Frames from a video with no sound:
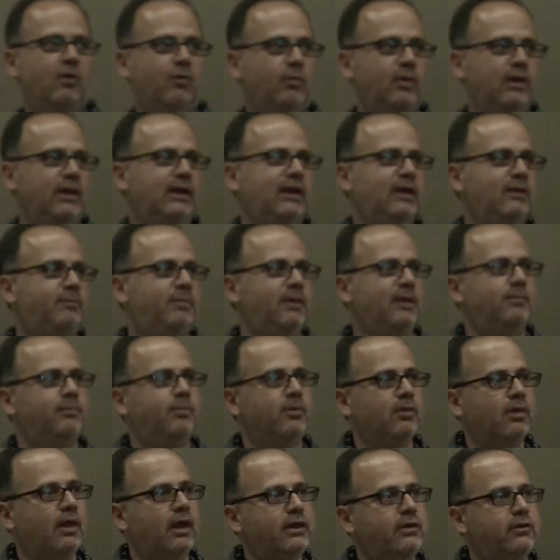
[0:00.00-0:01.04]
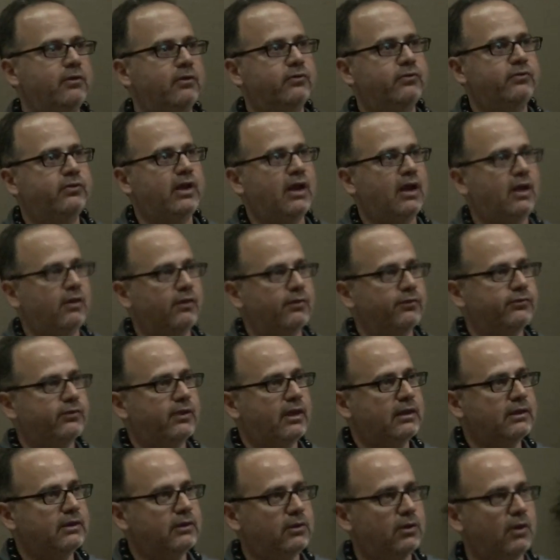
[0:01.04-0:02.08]
We need people like yourselves,
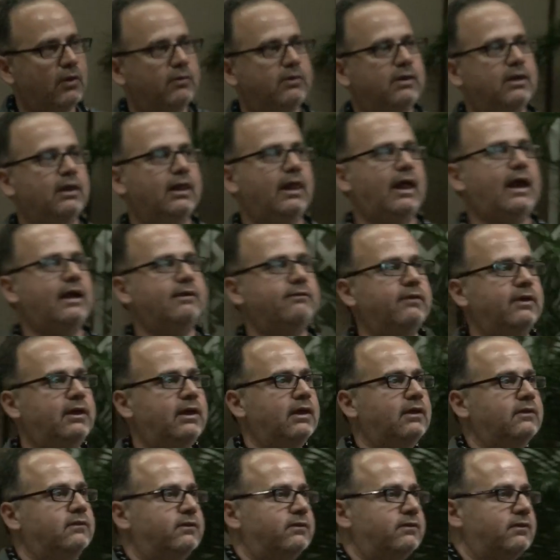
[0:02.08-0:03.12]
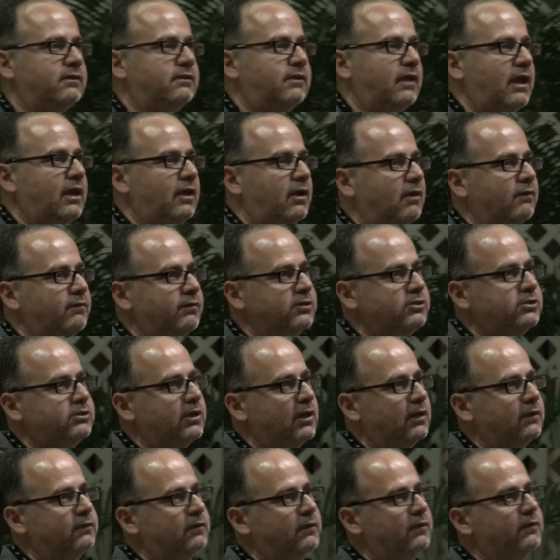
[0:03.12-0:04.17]
no-kill advocates to take over
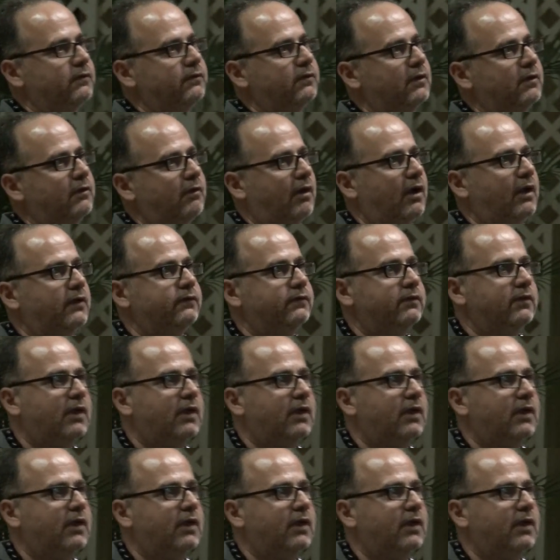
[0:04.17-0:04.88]
shelters across